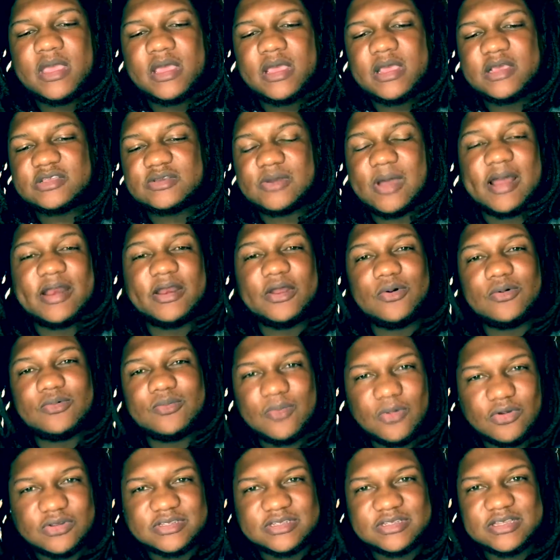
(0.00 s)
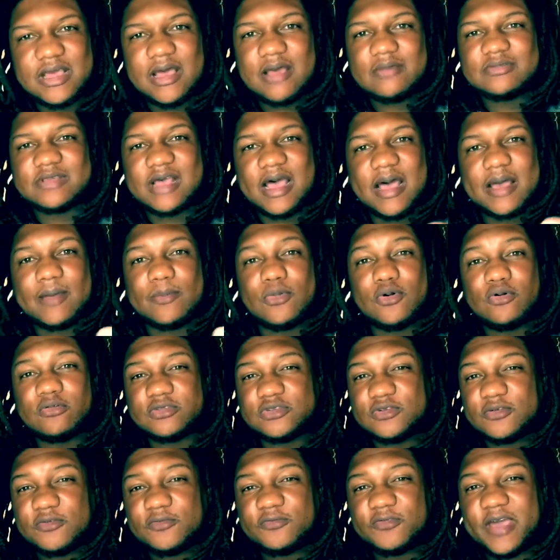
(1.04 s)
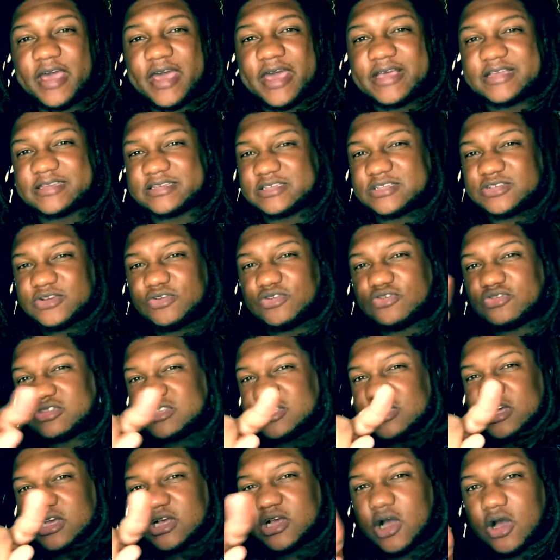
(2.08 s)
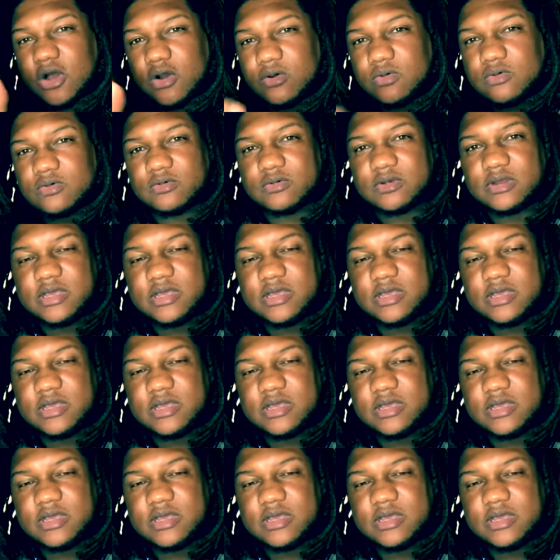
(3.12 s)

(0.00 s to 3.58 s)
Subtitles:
So I know most of the times I move too fast, and so you see a cone.